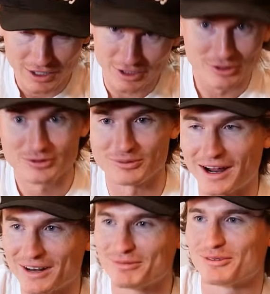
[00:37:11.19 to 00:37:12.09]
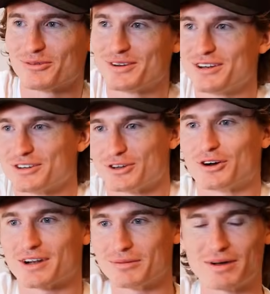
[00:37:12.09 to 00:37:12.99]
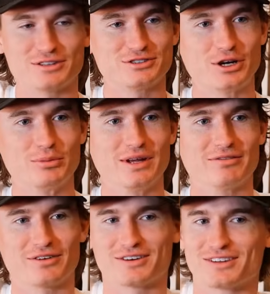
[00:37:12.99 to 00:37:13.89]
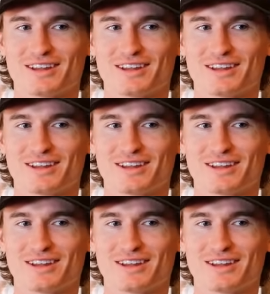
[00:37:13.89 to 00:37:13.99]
You reminded me when you're talking about Joe Beaver.